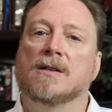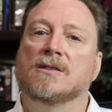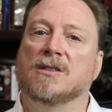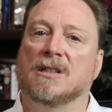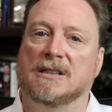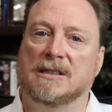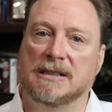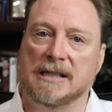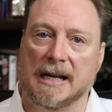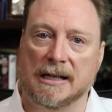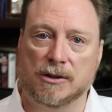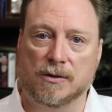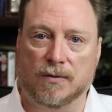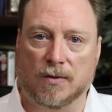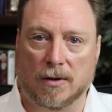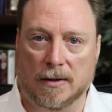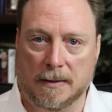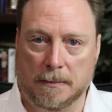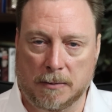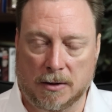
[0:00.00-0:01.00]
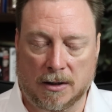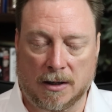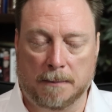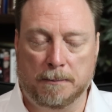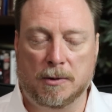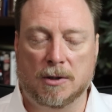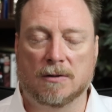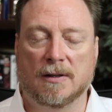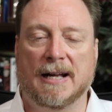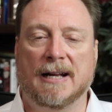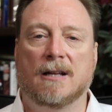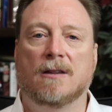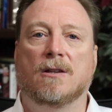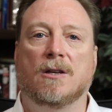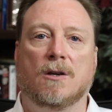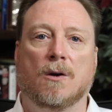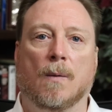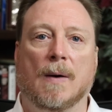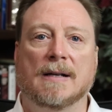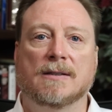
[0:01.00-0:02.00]
successfully manipulated
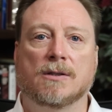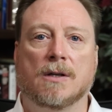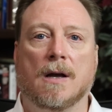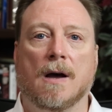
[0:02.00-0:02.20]
the U.S.